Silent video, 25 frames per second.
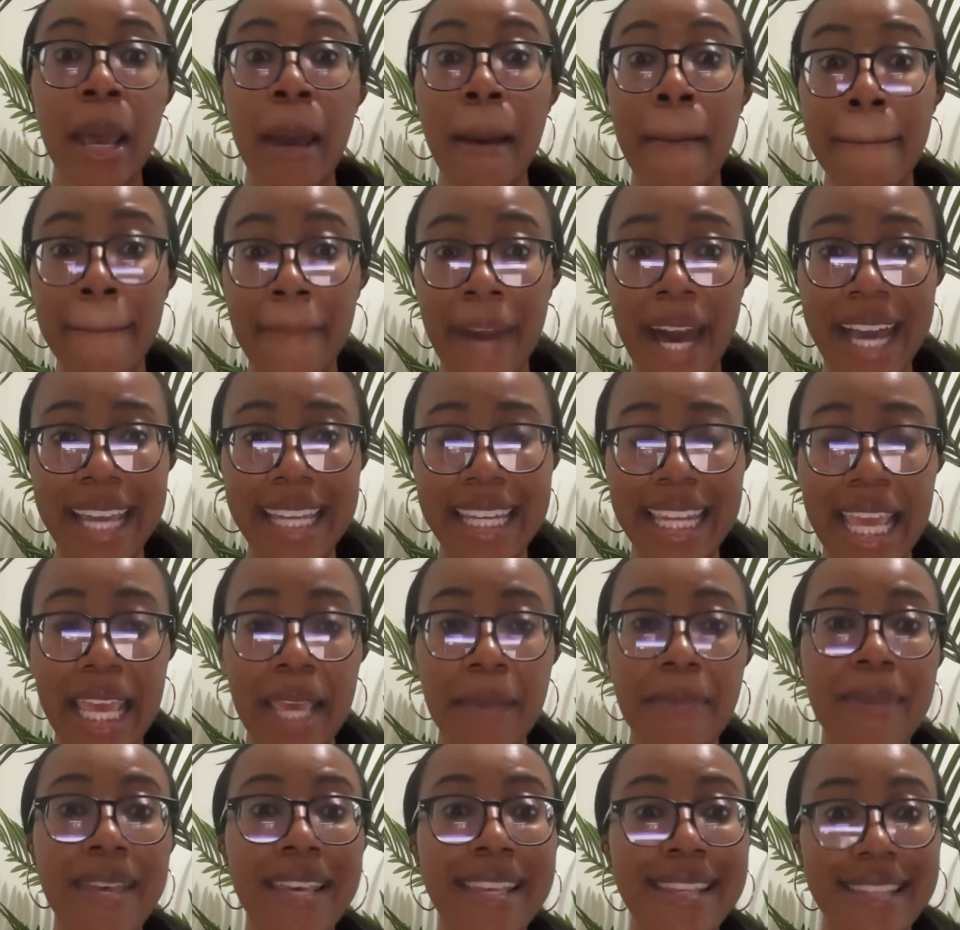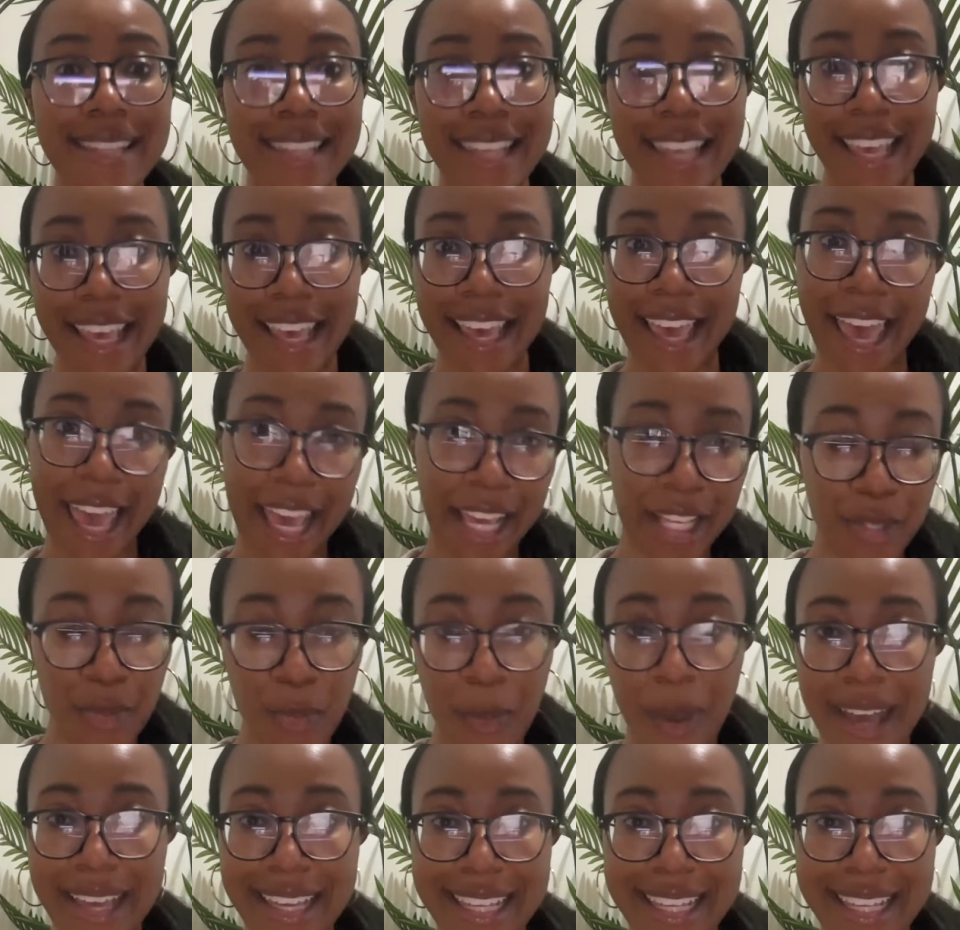My name is X, Y,